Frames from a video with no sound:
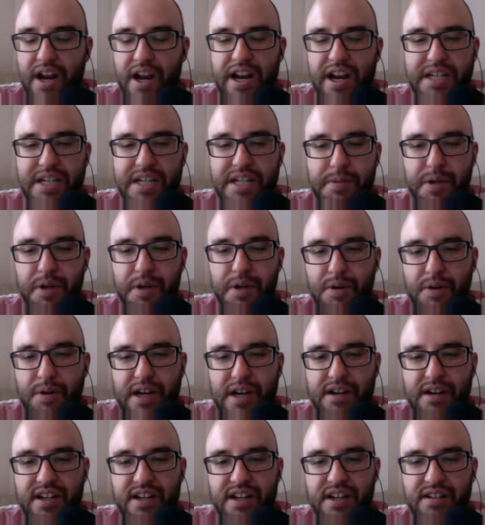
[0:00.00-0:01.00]
one on HBO a
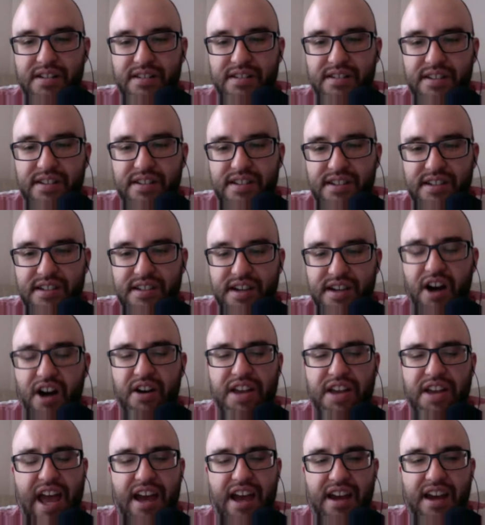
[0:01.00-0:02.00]
while ago? Yeah.
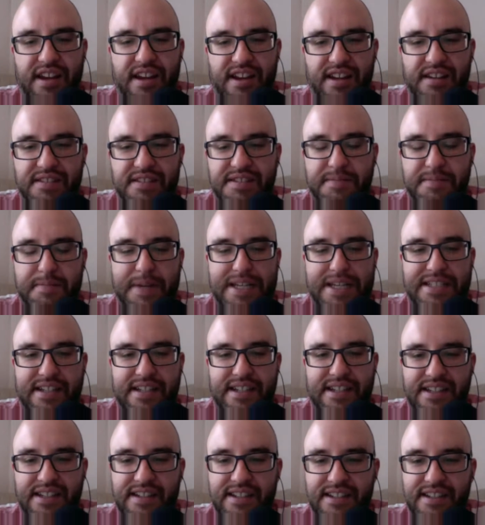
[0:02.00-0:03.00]
Oh, yeah. It was
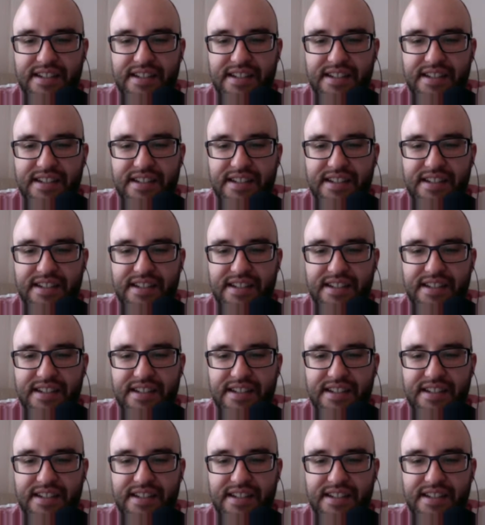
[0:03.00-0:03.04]
amazing.